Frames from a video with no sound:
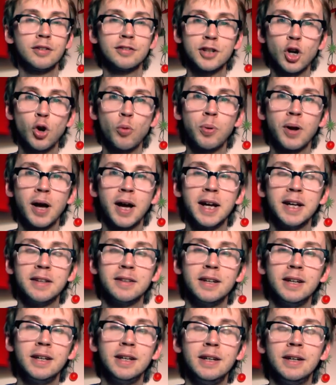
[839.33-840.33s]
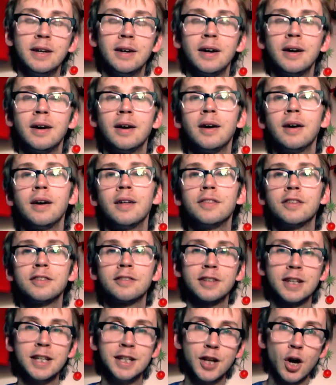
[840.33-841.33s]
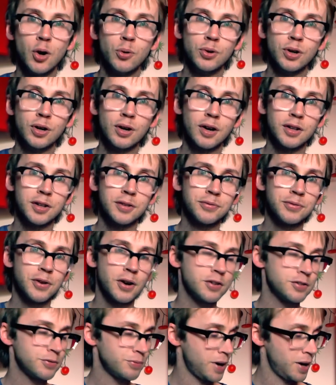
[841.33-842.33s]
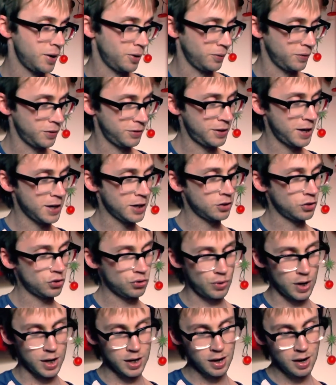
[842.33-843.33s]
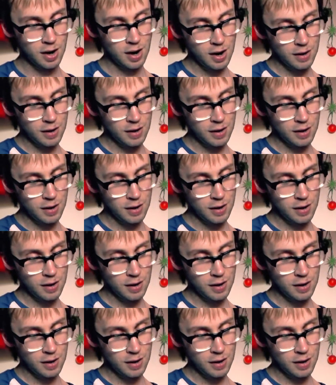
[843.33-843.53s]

Still playing the C note at the first fret on the second string.